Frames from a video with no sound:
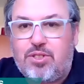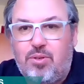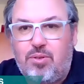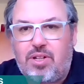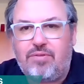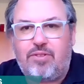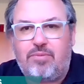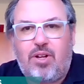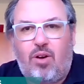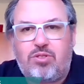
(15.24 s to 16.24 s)
Talk
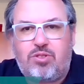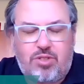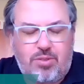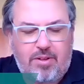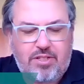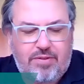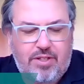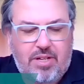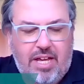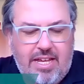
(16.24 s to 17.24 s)
from Cox Automotive
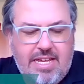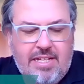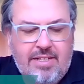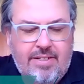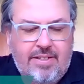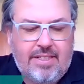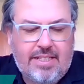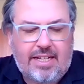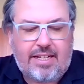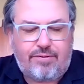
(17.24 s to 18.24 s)
UK.
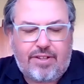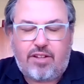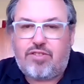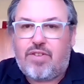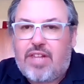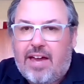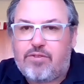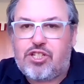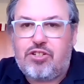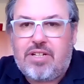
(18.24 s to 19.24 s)
For those of you that
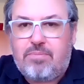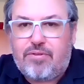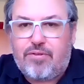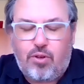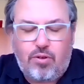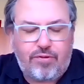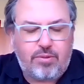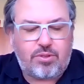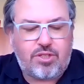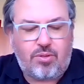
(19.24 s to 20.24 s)
haven't tuned in before,
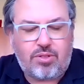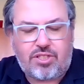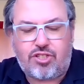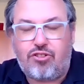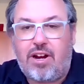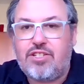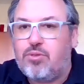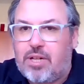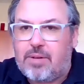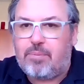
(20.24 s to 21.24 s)
Fuel Talk is a straight
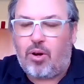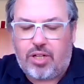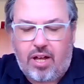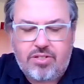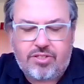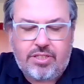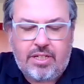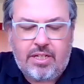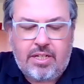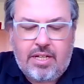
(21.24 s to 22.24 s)
talking podcast.
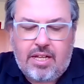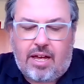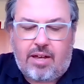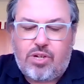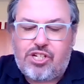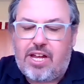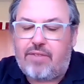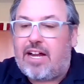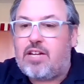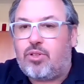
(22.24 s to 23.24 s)
We
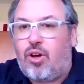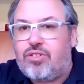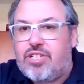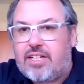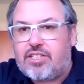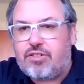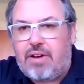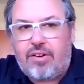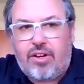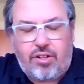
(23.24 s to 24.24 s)
share valuable context
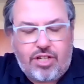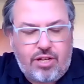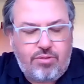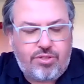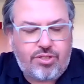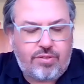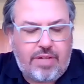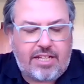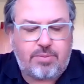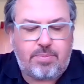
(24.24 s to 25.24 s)
around our news,
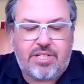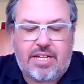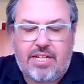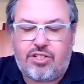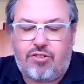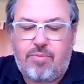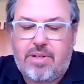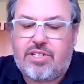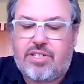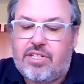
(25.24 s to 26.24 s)
expertise and
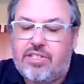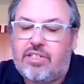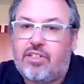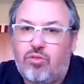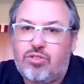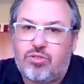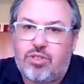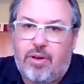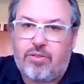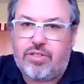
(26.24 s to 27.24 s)
group businesses in Cox
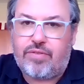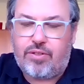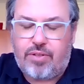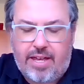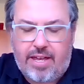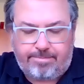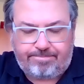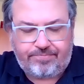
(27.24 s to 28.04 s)
Automotive UK.